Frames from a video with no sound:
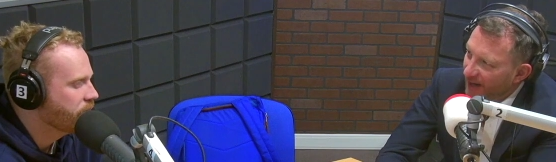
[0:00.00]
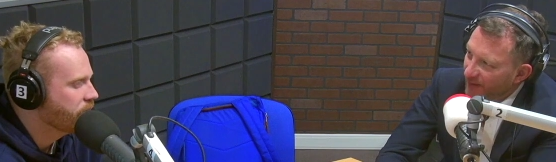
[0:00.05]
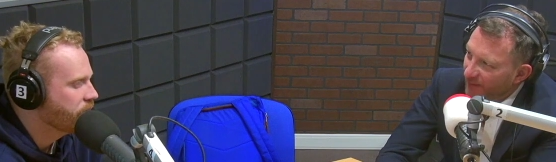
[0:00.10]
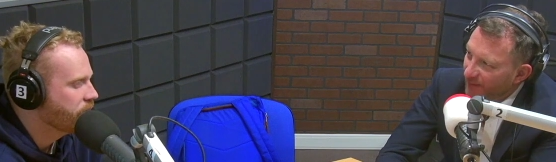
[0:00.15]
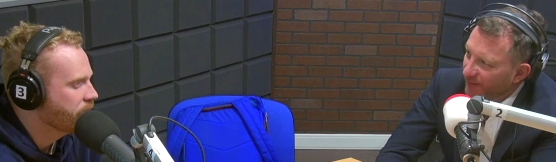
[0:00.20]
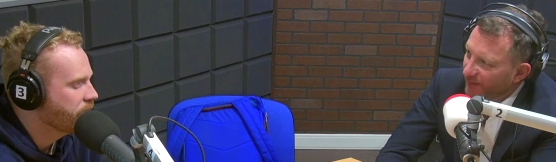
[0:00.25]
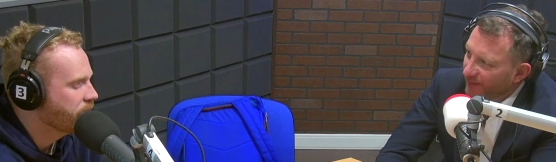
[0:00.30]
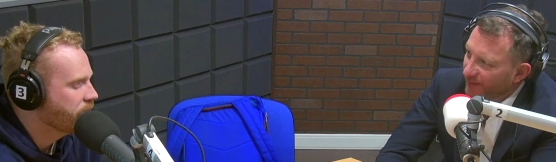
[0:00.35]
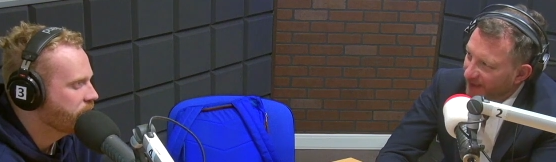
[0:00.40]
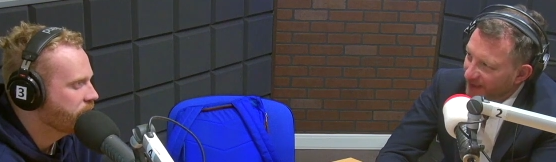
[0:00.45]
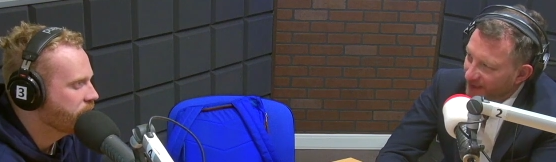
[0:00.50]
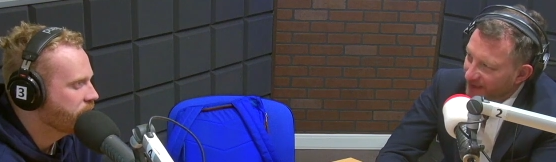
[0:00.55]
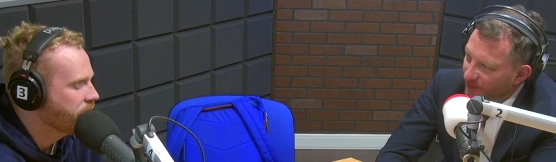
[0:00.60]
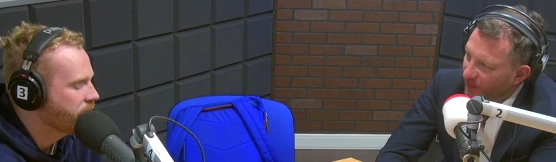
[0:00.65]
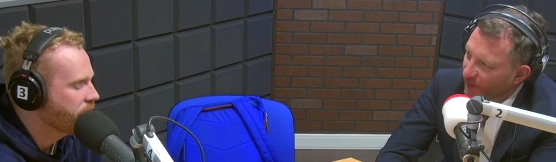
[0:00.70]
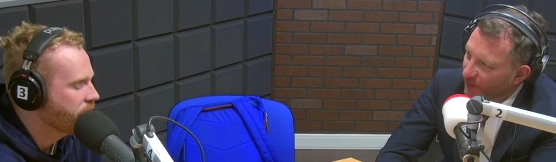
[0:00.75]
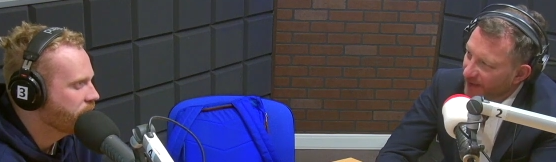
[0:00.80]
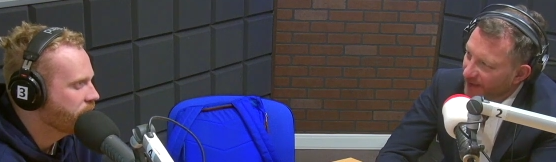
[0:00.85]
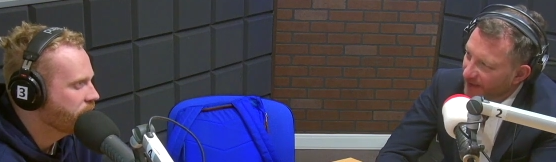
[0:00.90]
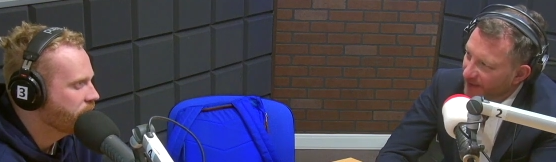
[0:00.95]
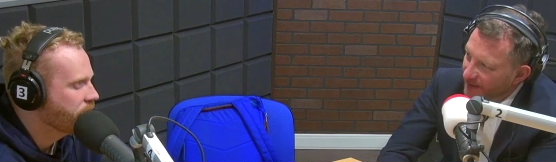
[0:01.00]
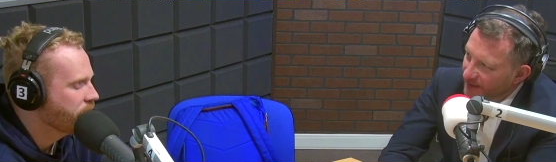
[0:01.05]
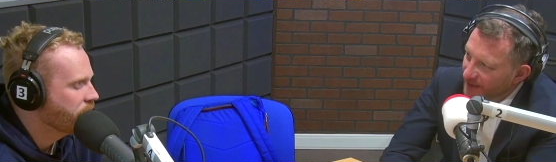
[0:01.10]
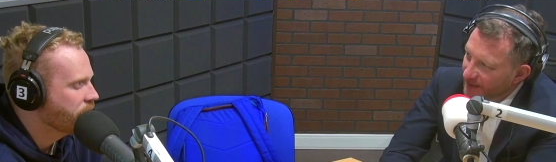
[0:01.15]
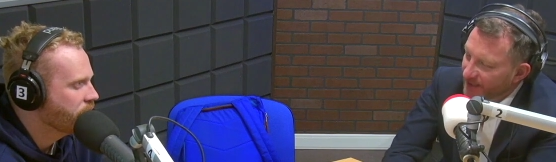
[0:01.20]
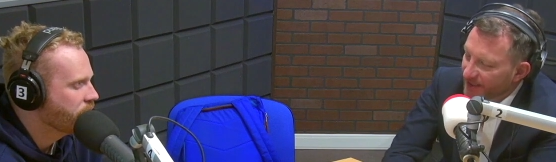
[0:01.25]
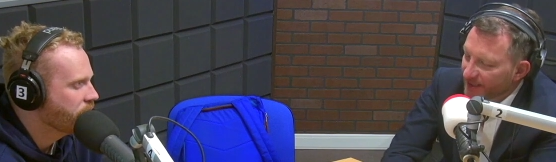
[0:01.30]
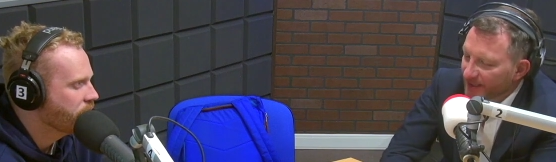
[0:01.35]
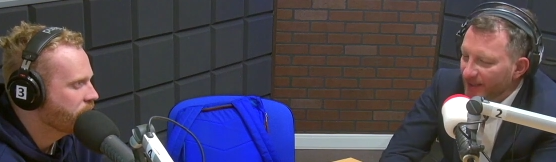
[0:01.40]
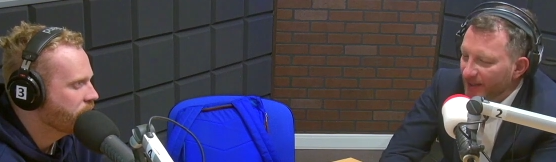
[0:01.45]
Speaker 1: everything is pointless.
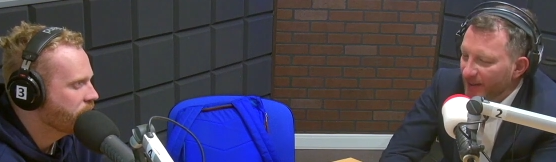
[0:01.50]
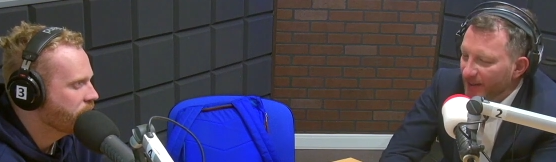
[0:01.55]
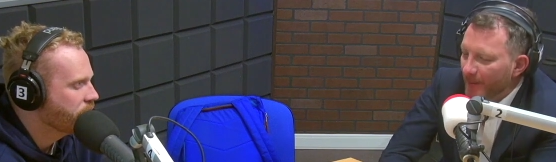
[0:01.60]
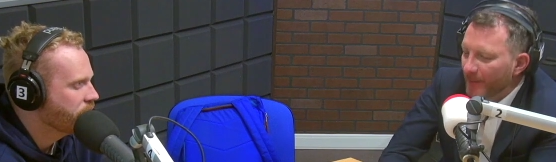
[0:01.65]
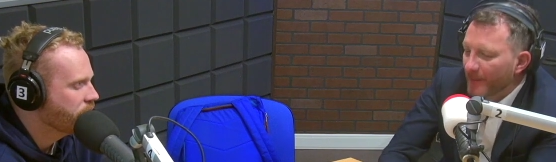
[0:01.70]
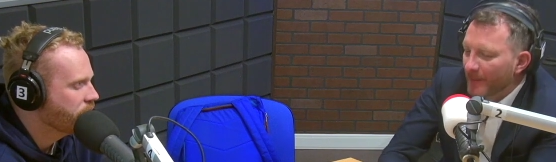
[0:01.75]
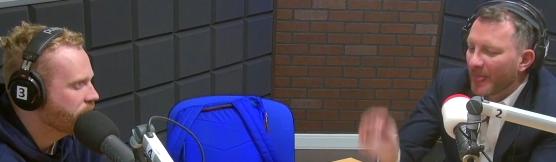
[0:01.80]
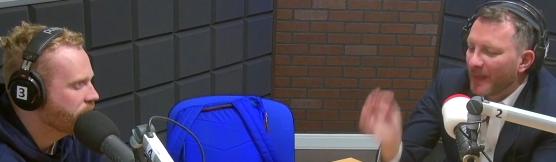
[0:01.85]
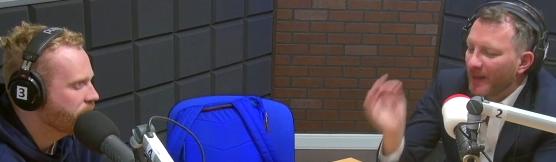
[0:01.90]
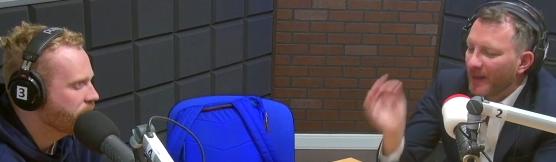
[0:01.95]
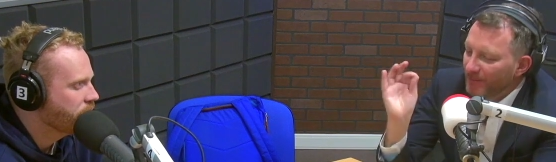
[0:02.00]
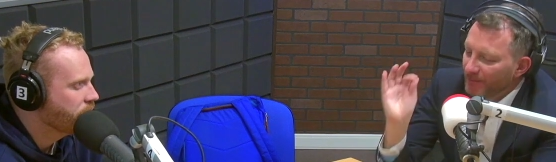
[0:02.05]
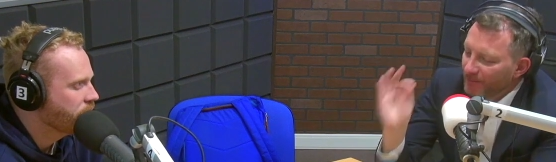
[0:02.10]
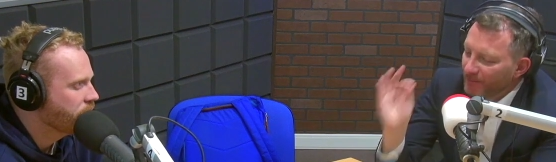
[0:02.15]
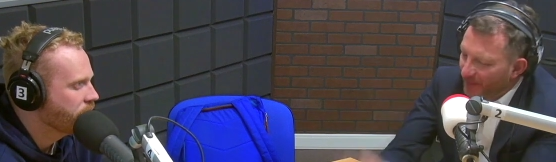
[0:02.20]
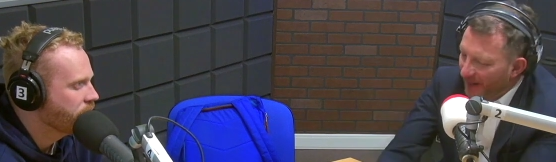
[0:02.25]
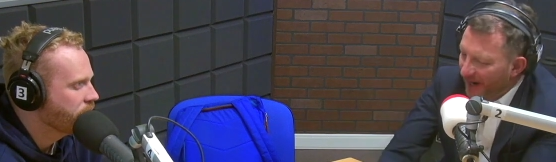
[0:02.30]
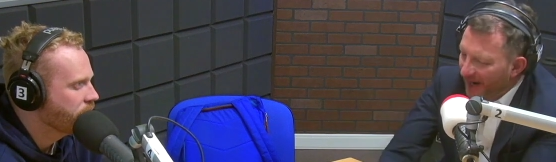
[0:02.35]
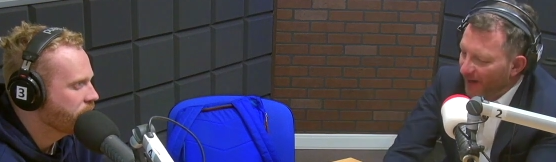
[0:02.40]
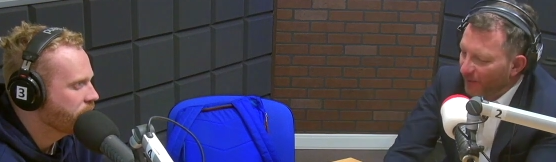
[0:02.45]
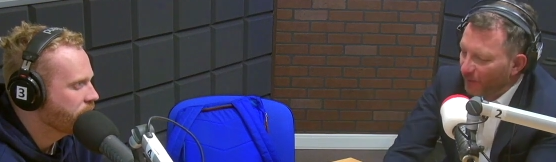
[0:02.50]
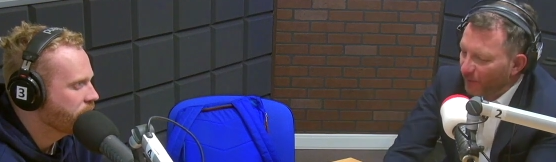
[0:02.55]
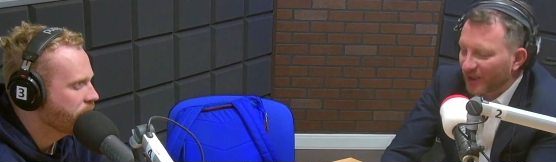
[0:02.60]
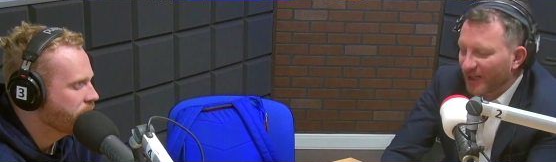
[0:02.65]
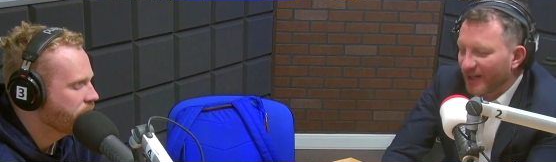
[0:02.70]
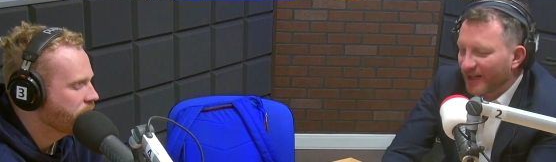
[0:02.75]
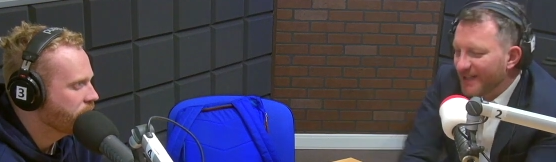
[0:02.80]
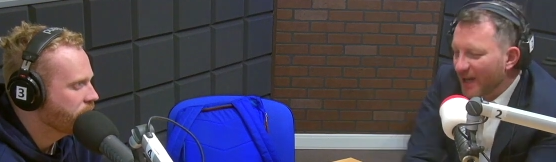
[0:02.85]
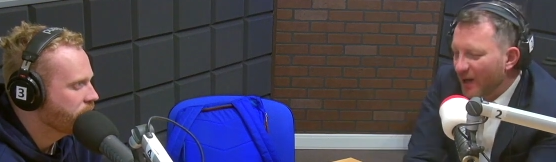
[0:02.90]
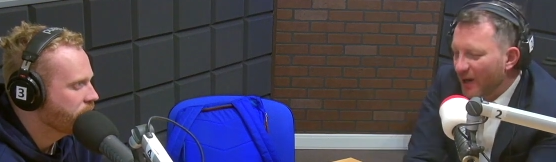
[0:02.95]
But what I
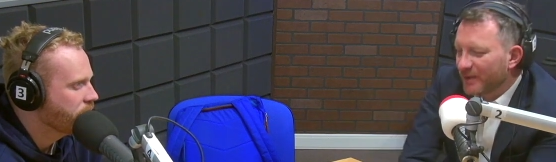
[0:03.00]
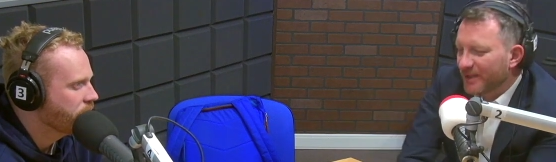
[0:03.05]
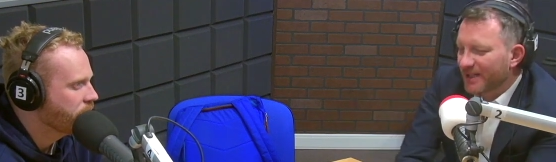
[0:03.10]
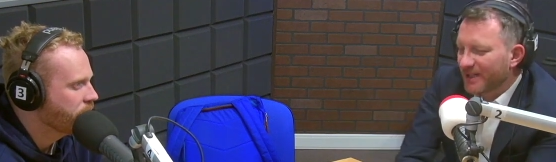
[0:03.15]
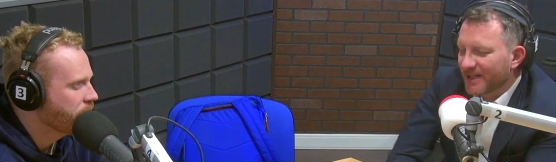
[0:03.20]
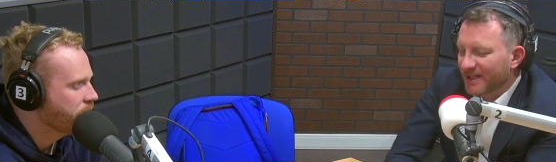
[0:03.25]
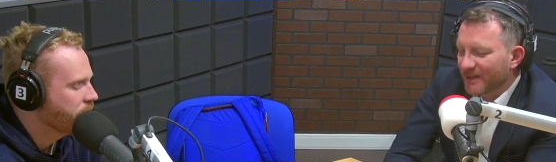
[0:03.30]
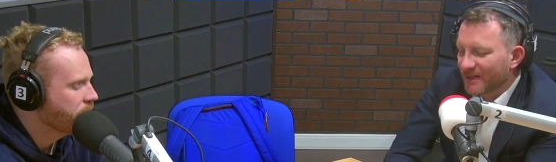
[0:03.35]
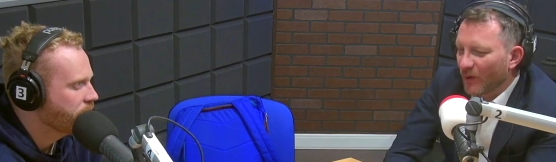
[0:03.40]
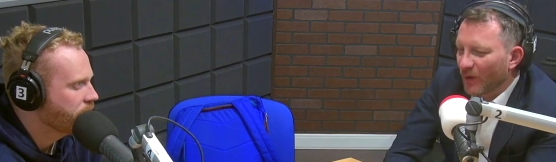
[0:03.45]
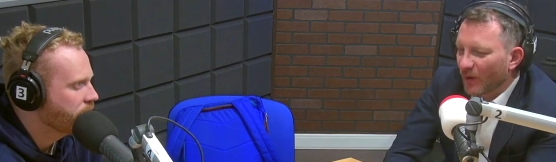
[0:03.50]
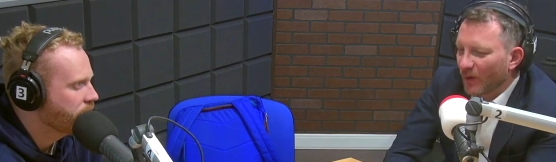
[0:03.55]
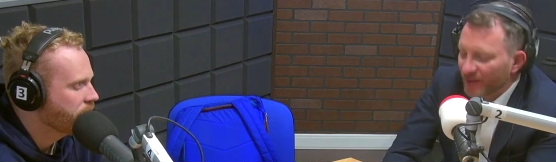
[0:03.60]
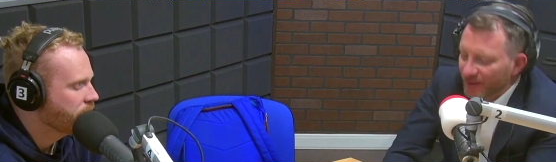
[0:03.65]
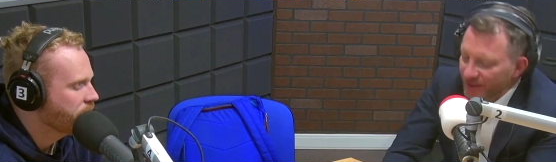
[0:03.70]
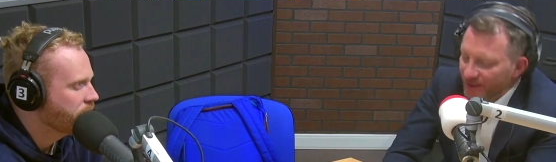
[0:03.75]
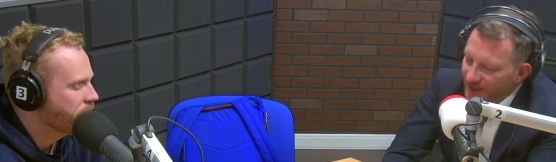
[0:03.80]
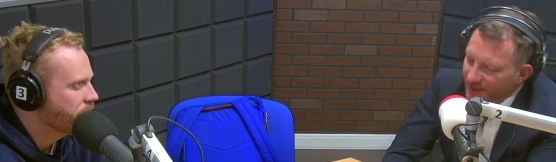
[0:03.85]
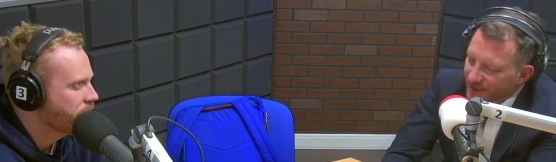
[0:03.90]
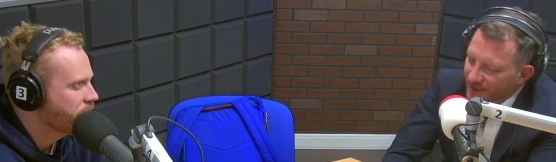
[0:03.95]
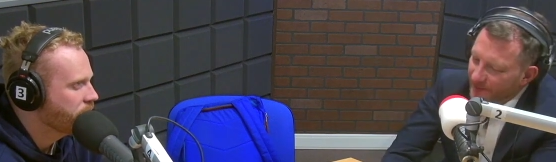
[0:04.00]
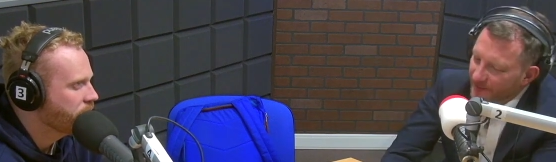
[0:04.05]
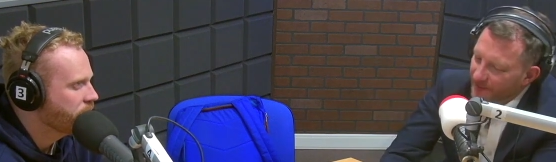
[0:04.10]
noticed was